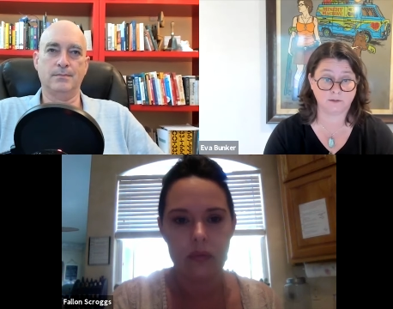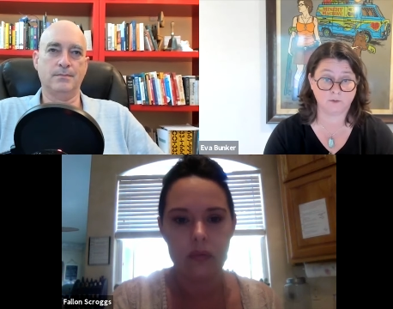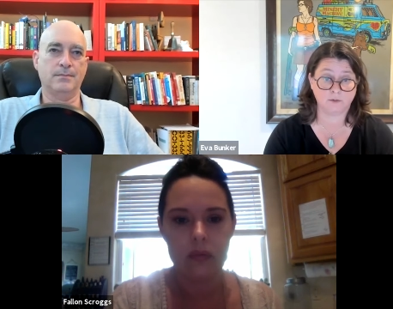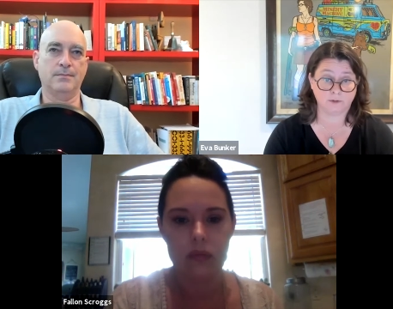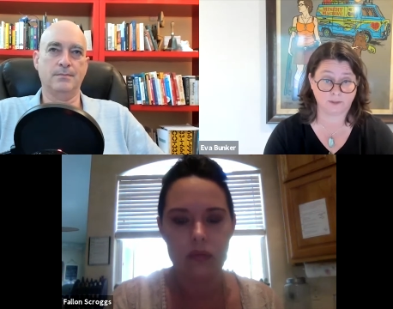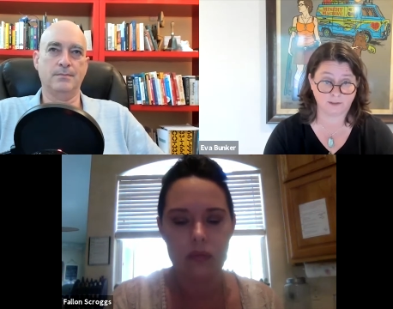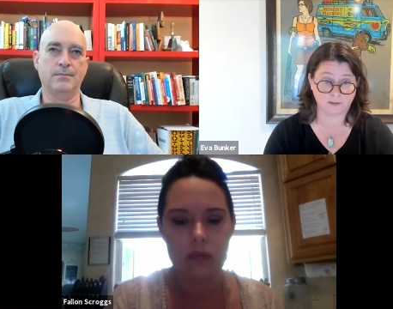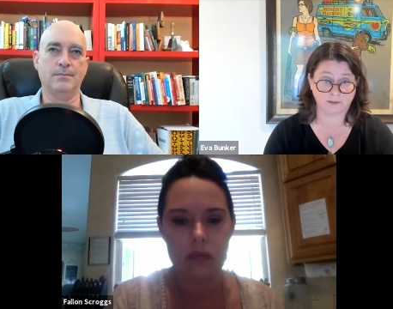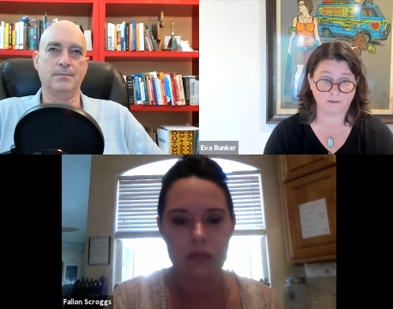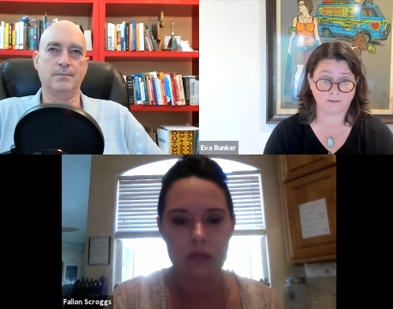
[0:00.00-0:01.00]
Speaker 1: you in your
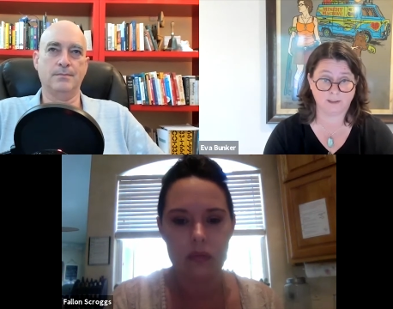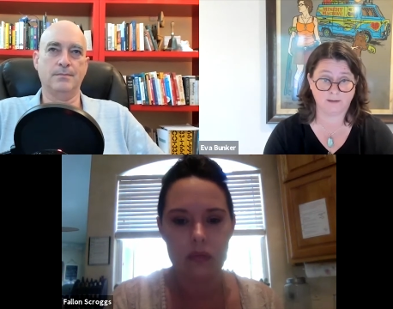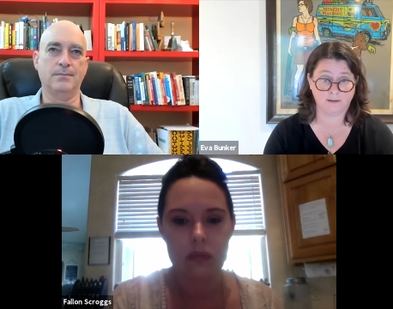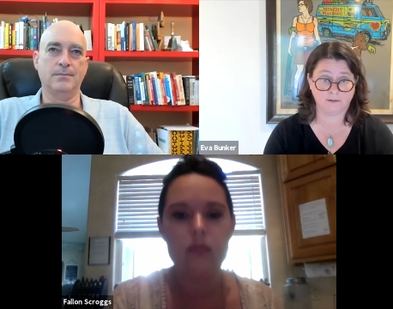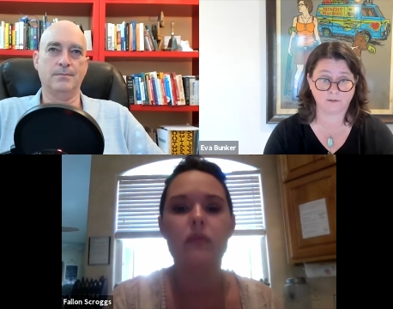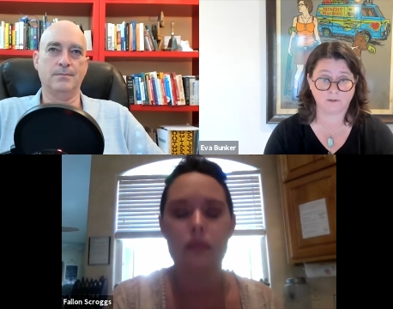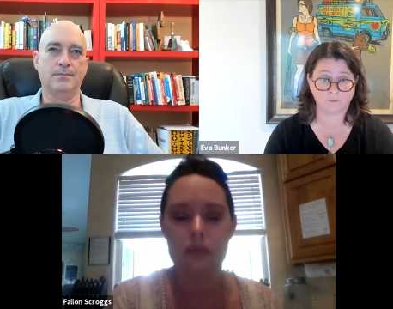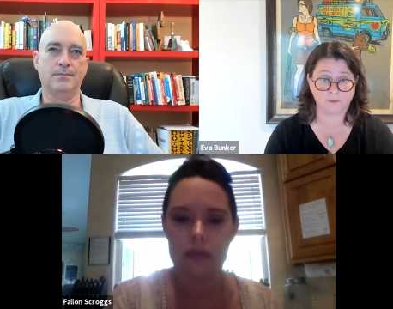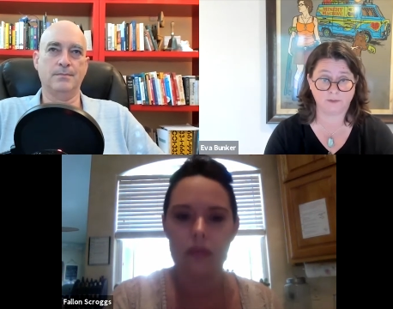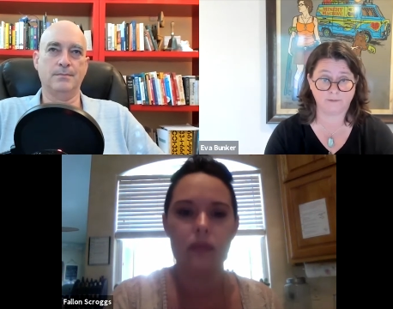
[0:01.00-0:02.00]
kitchen. And there's a
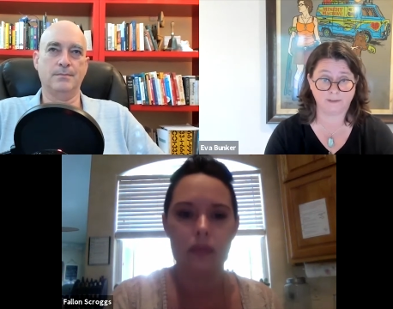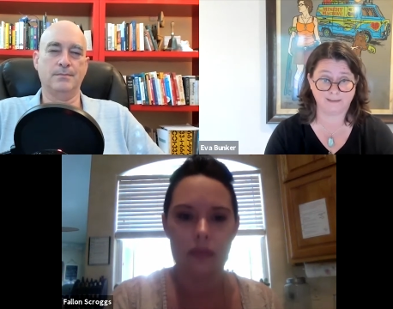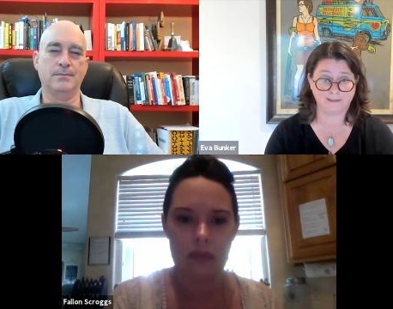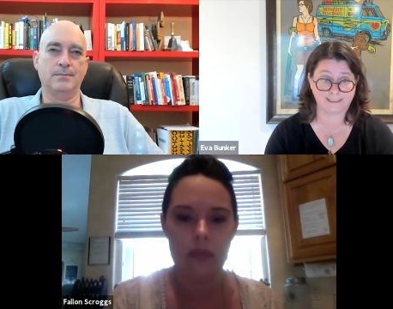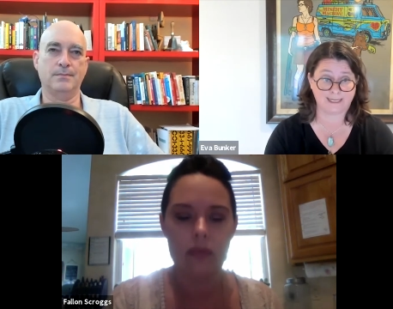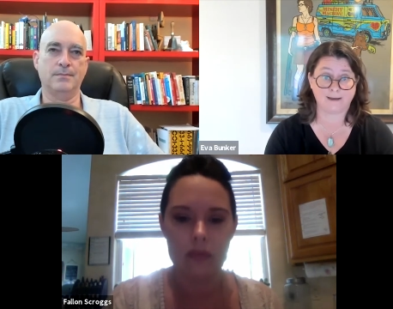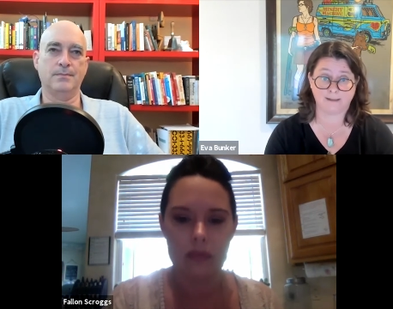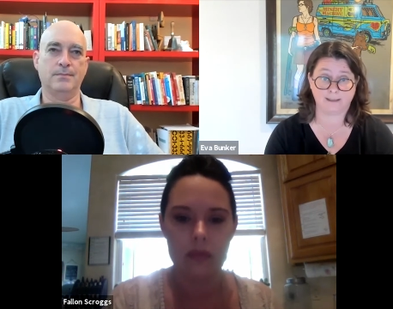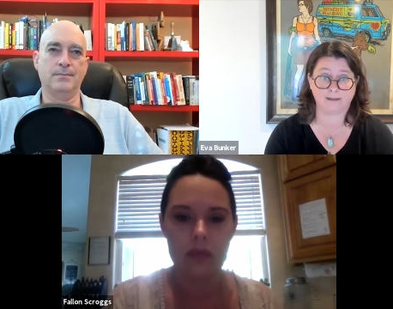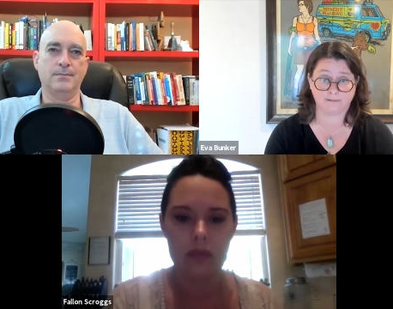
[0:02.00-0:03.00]
little bit of an
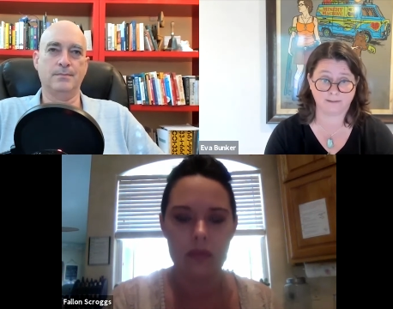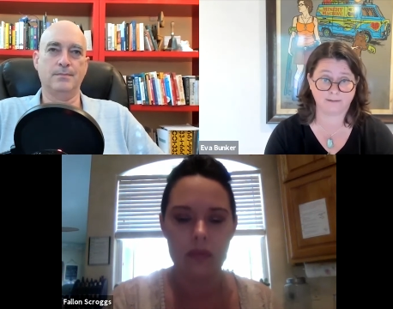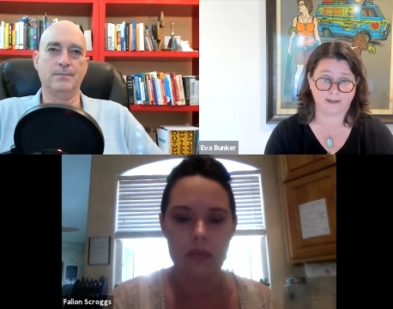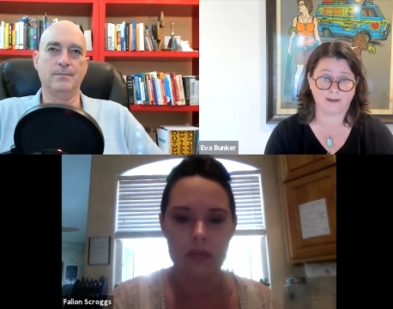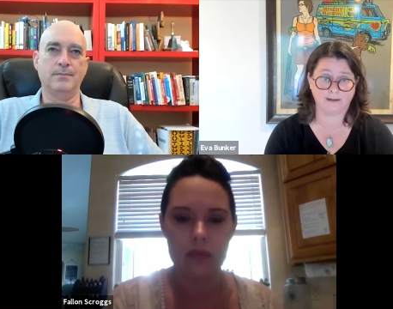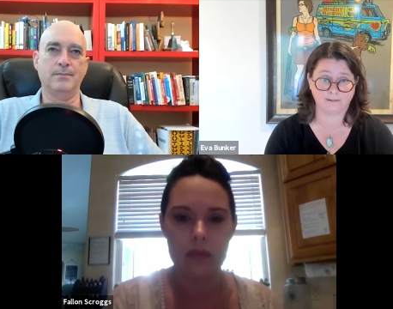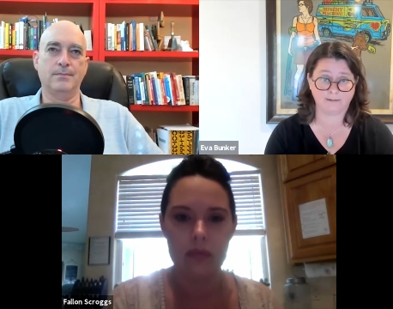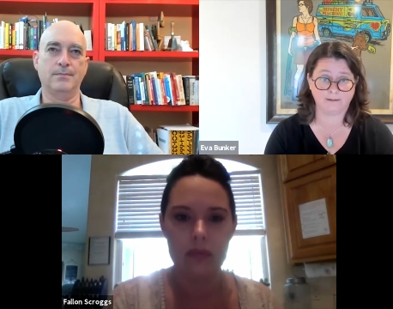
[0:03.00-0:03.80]
insanity to that.